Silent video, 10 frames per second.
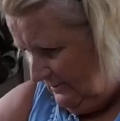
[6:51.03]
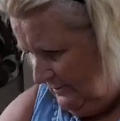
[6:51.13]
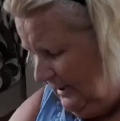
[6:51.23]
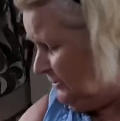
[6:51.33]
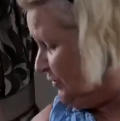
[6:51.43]

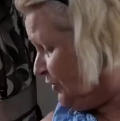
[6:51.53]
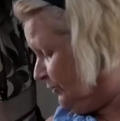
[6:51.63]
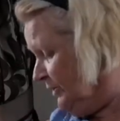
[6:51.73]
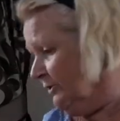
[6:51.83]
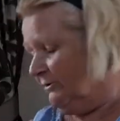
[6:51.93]
That was €2,
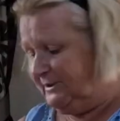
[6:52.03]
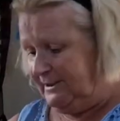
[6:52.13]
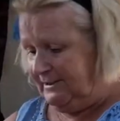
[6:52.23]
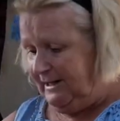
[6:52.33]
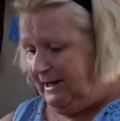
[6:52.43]
I
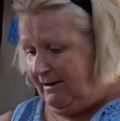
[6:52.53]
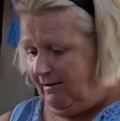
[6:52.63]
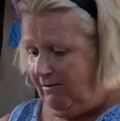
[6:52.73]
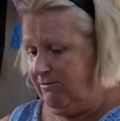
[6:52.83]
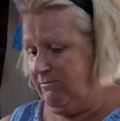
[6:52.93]
think.
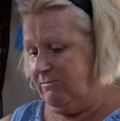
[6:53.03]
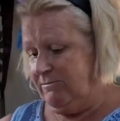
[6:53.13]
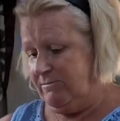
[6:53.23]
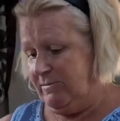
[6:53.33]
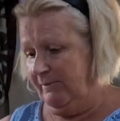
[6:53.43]

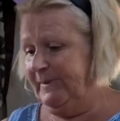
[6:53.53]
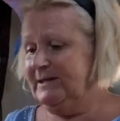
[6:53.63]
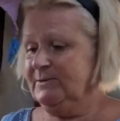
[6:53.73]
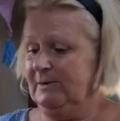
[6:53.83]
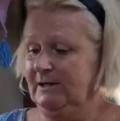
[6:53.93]

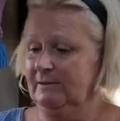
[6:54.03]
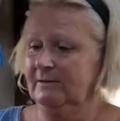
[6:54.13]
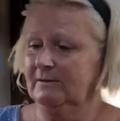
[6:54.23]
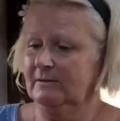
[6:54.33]
This one.